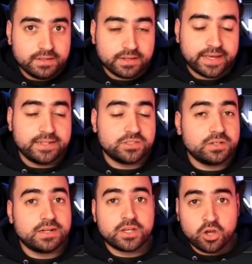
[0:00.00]
Okay, it's not
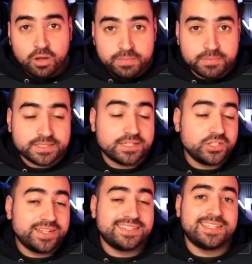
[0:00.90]
going to copy them, it's
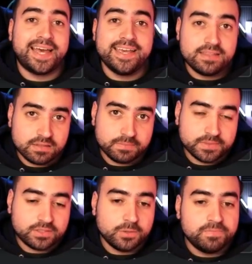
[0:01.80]
actually going to take them.
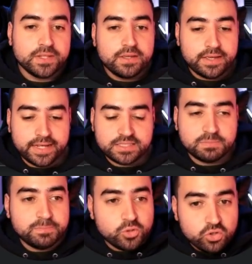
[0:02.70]
So it's
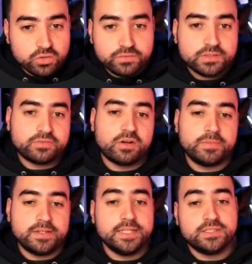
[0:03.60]
moved from
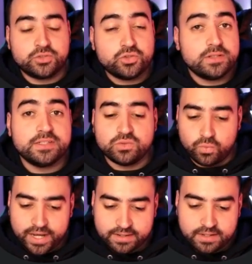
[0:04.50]
list two to list
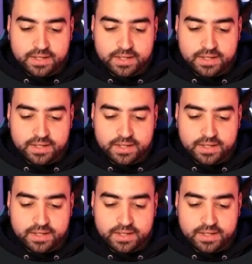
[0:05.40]
one.